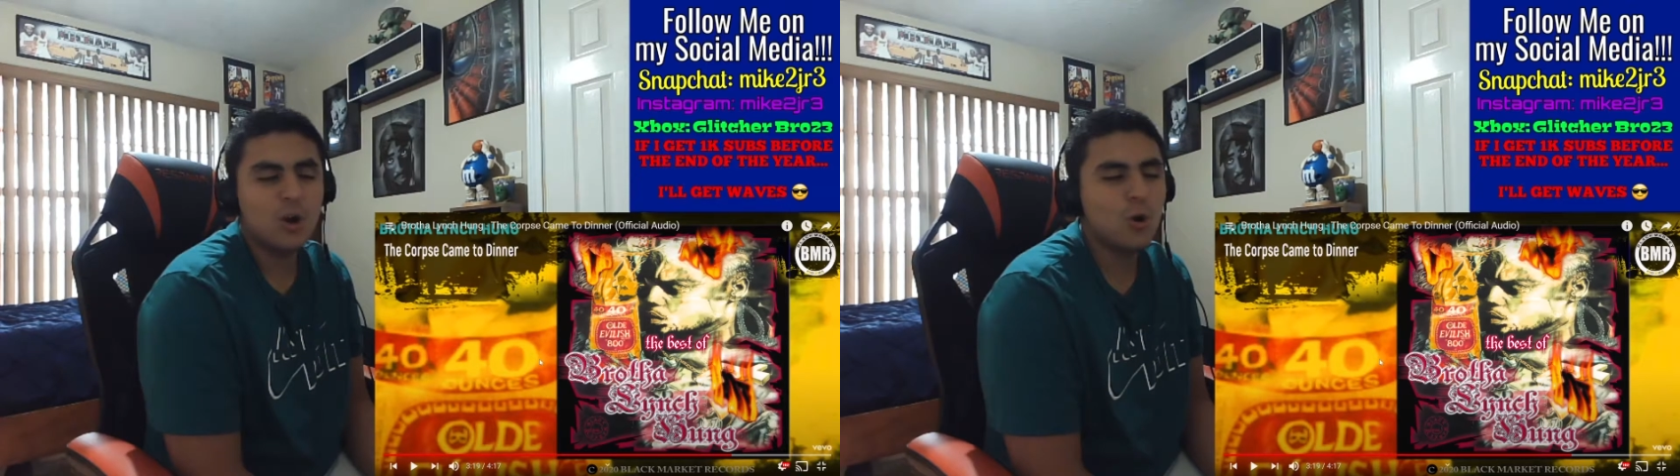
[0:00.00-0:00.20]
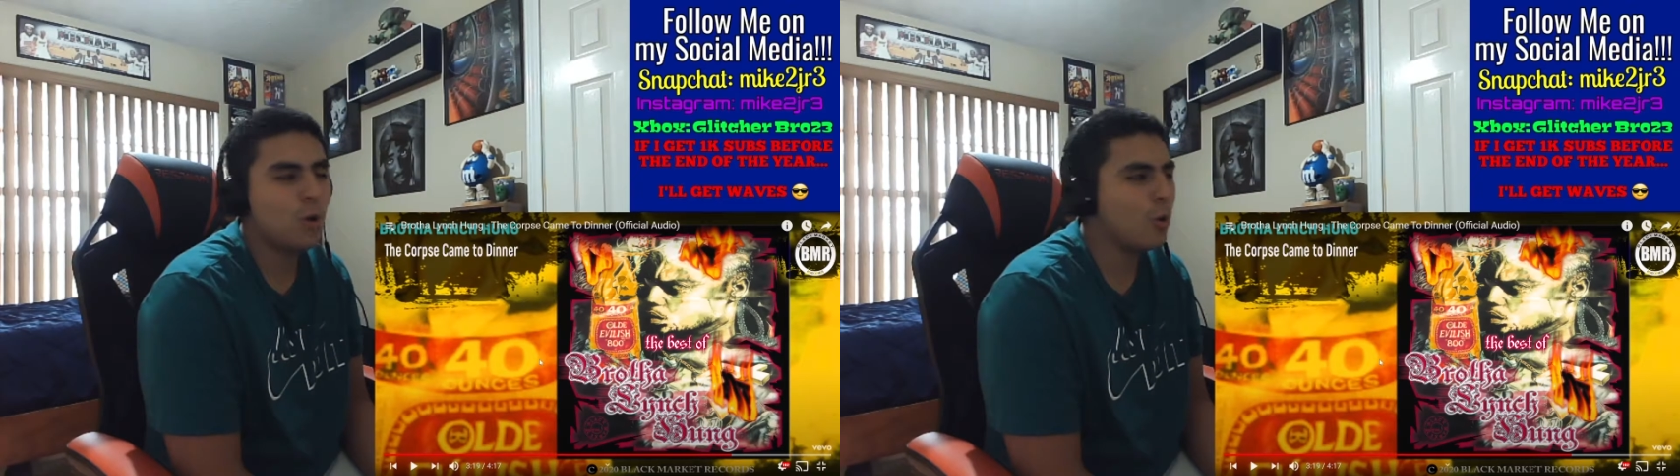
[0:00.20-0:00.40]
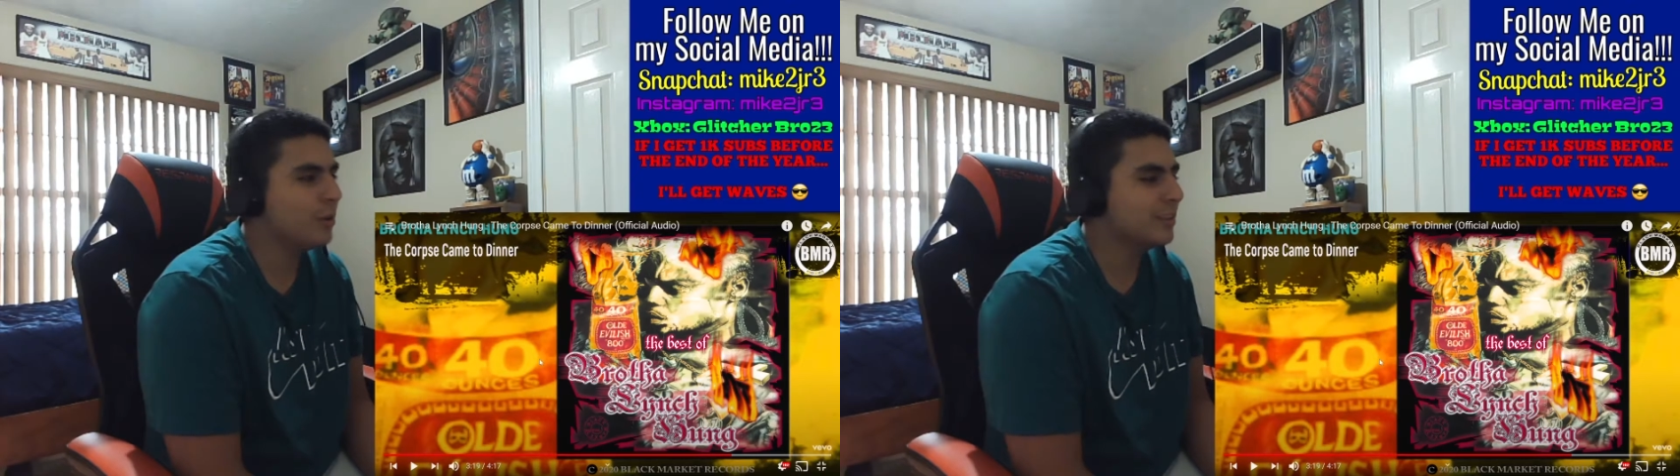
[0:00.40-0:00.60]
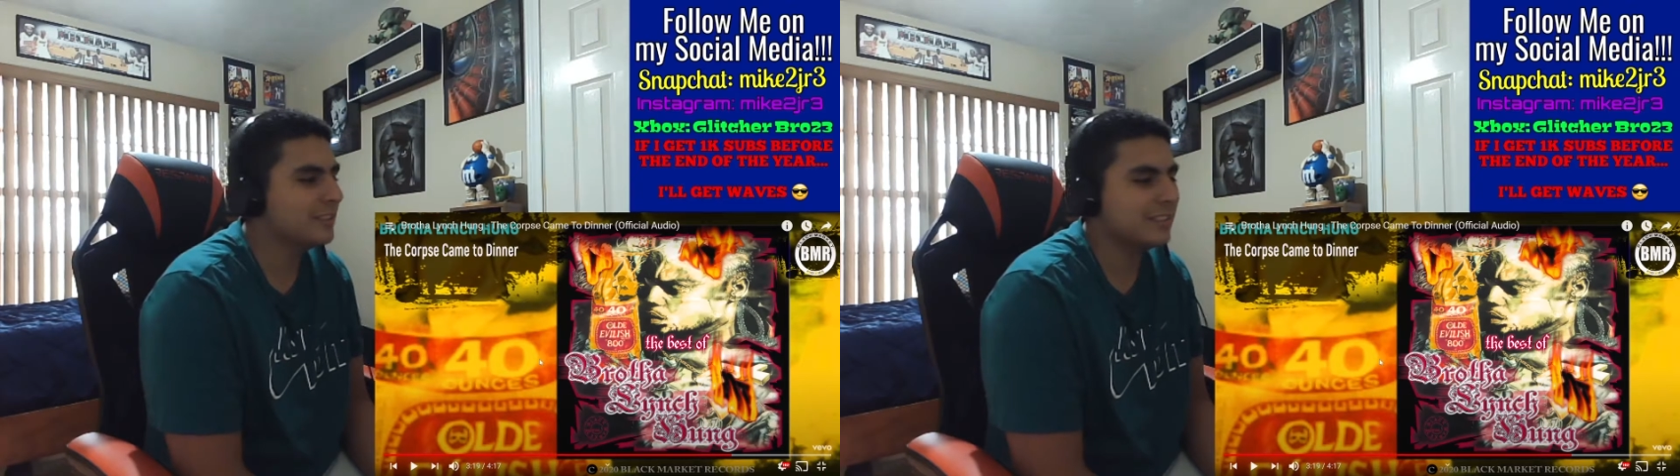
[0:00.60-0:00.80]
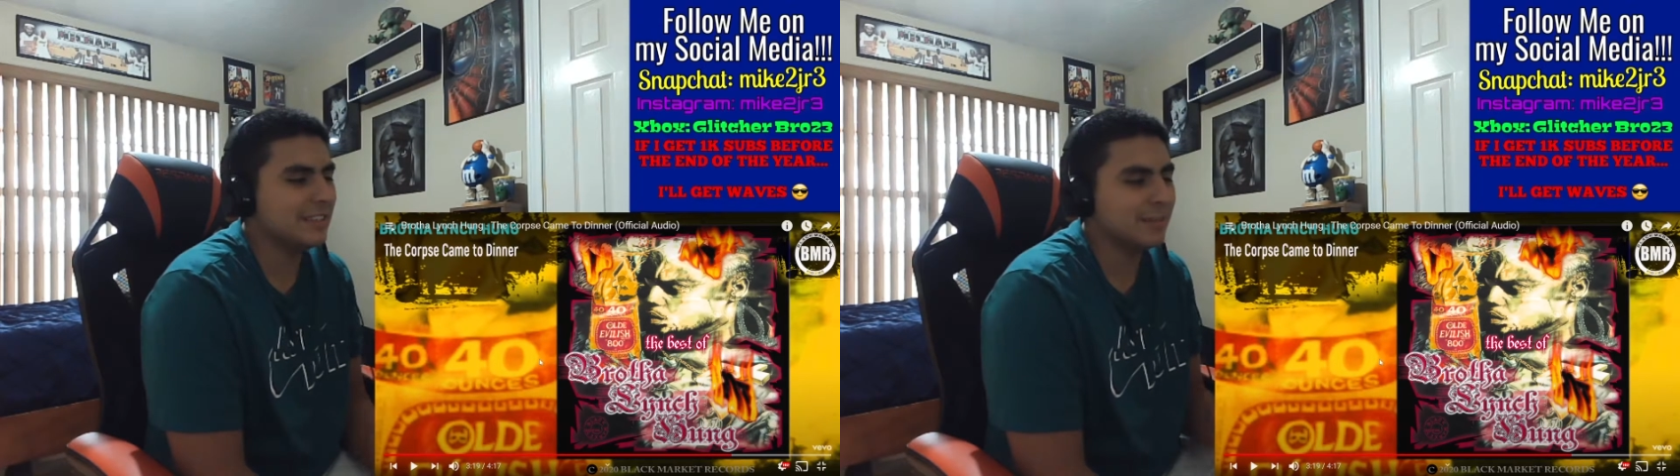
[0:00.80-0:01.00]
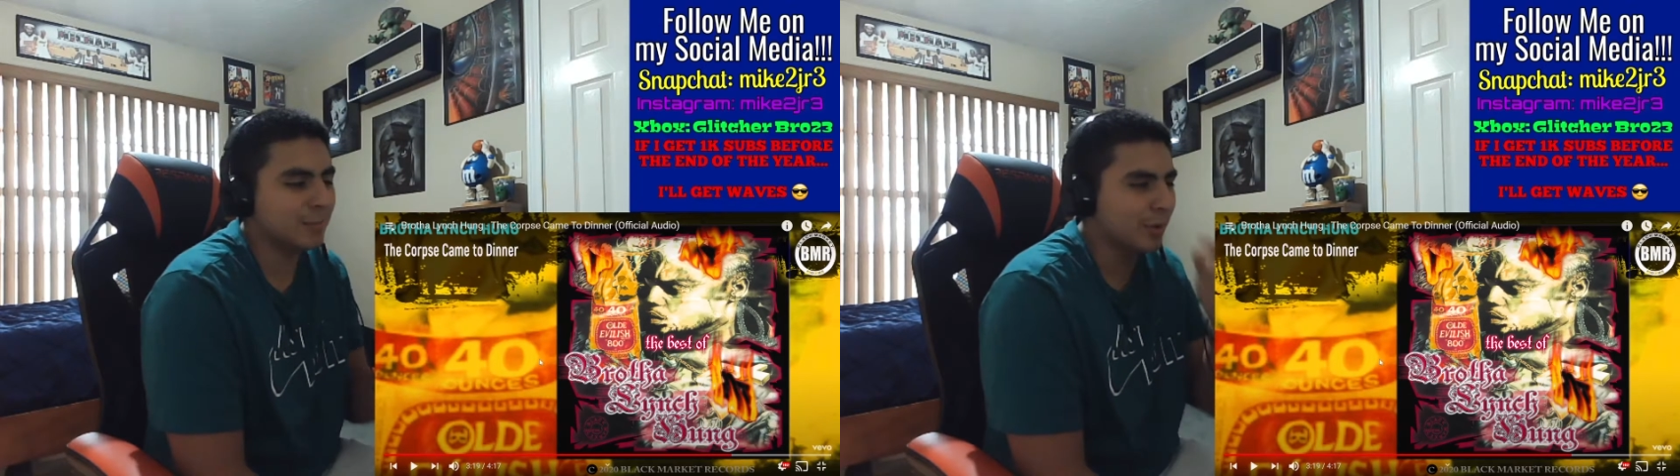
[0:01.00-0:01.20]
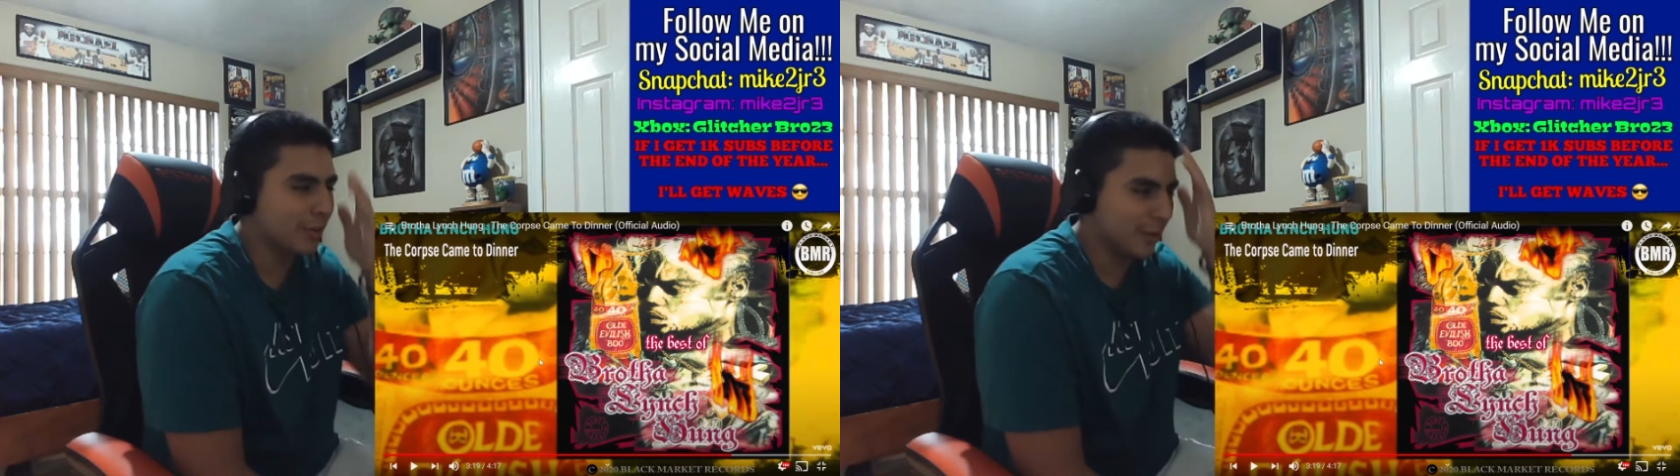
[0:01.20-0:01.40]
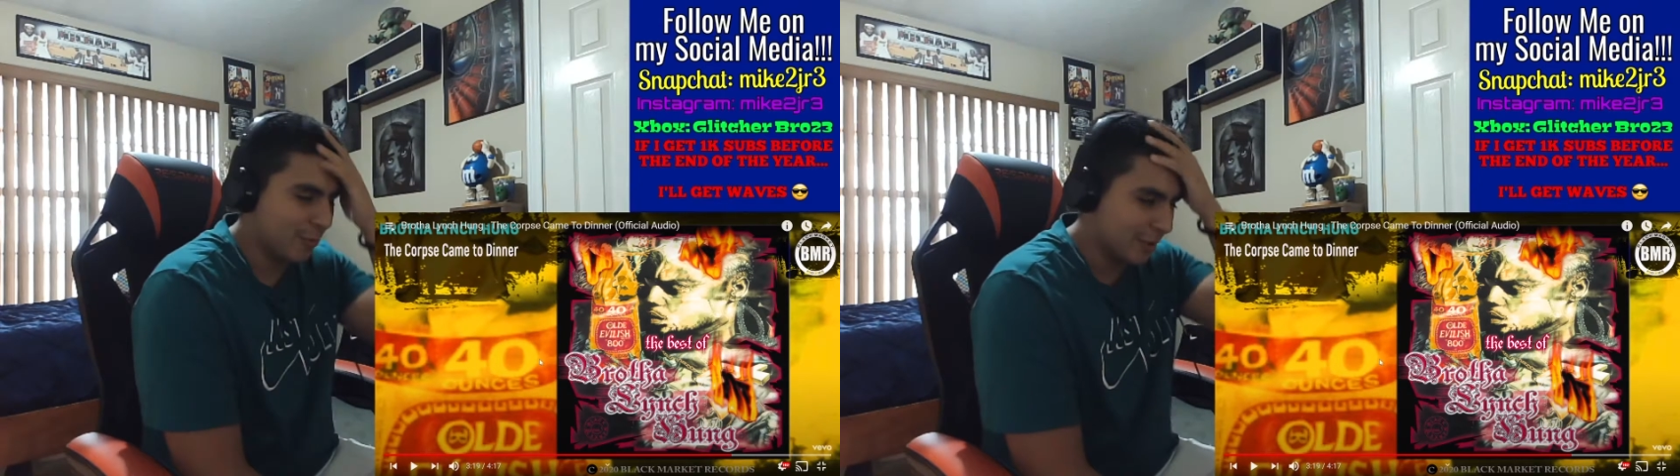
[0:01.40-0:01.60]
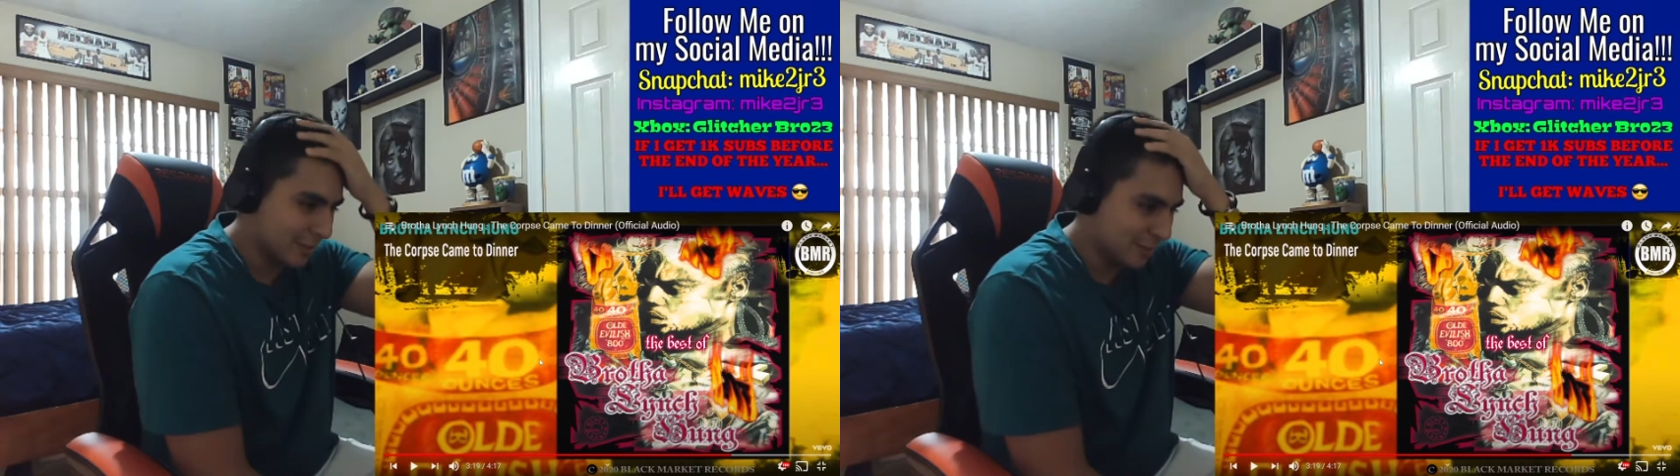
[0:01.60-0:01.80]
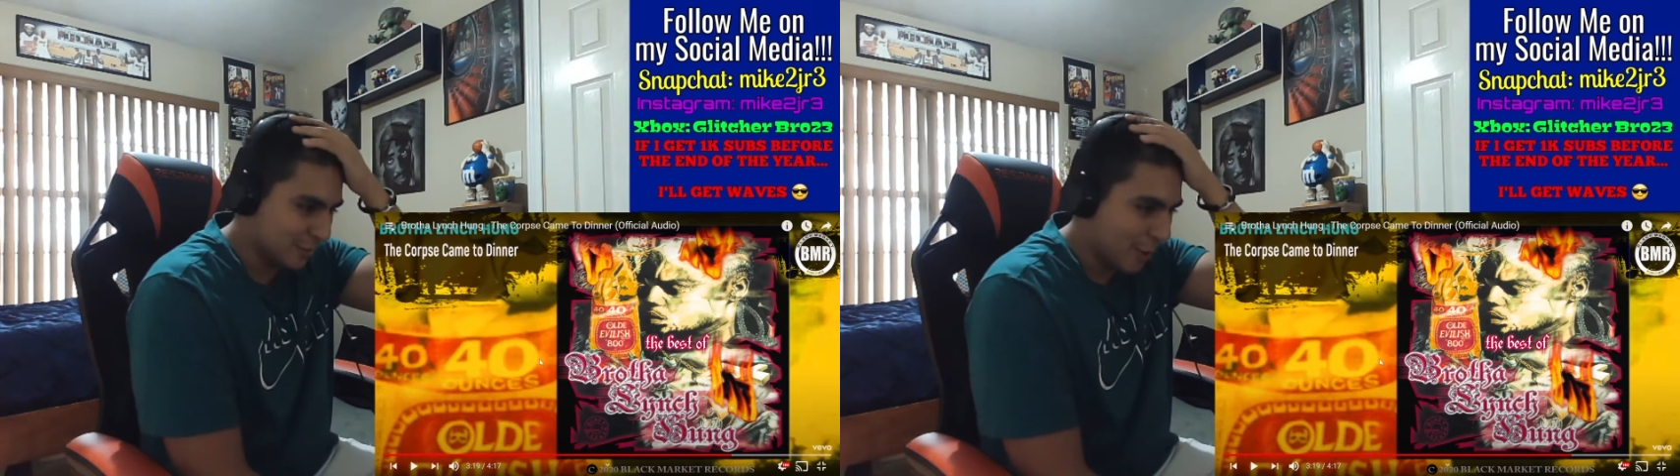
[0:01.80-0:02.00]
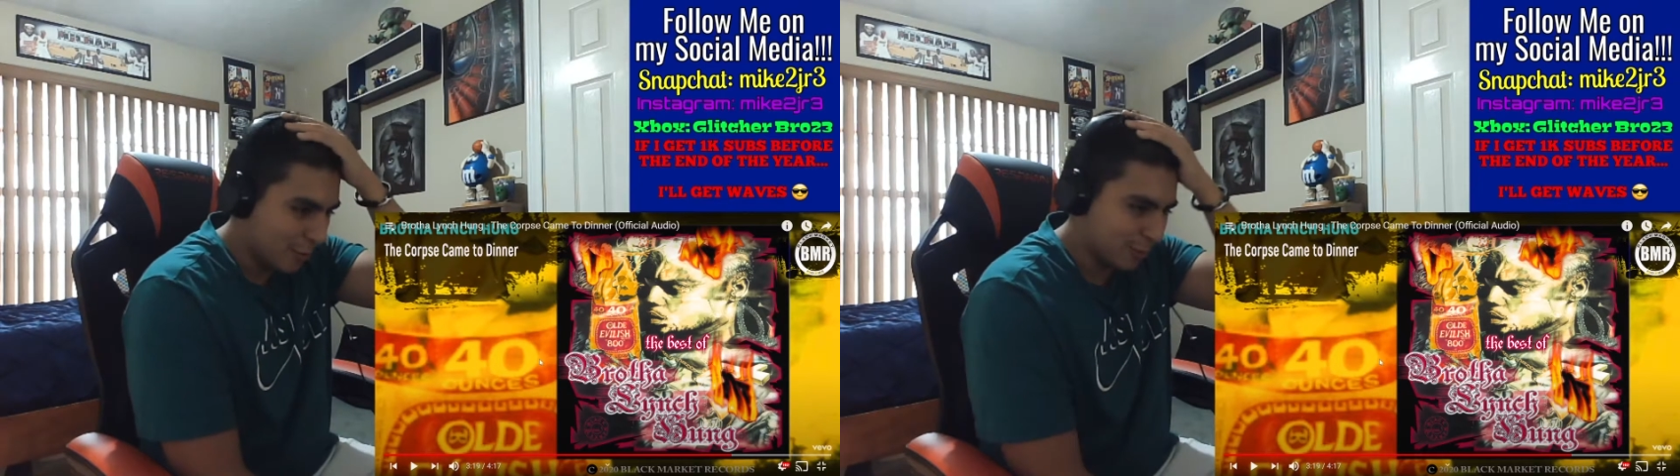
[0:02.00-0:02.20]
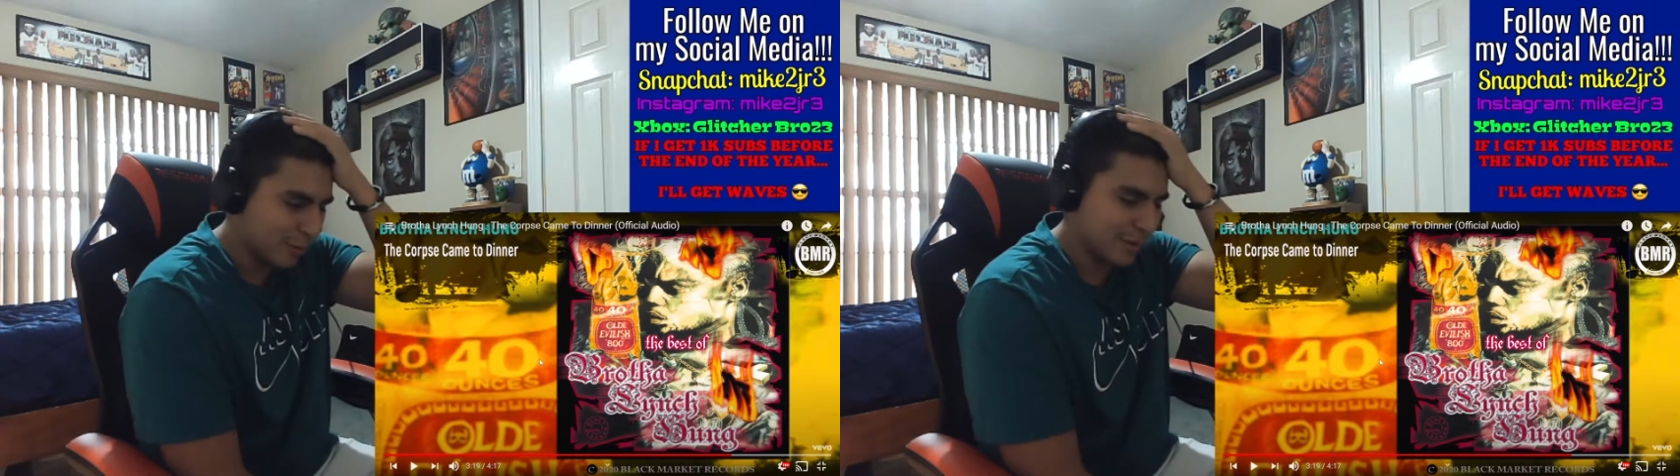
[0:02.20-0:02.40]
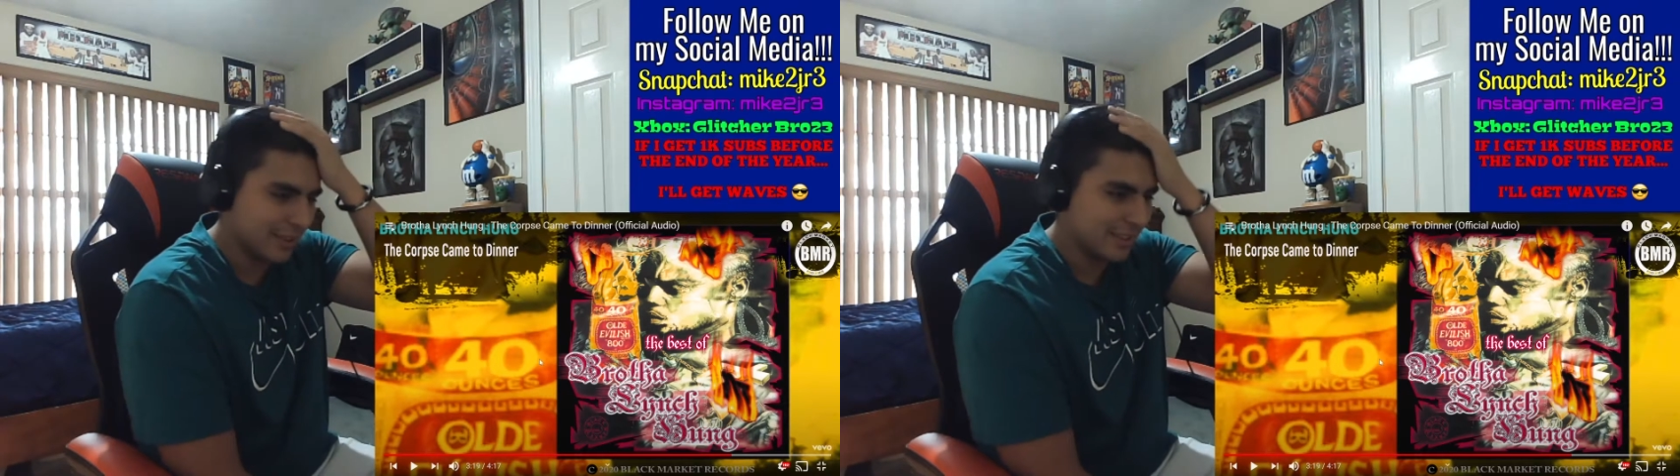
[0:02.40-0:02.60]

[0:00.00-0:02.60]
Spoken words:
Who does he, brother, want to smoke with?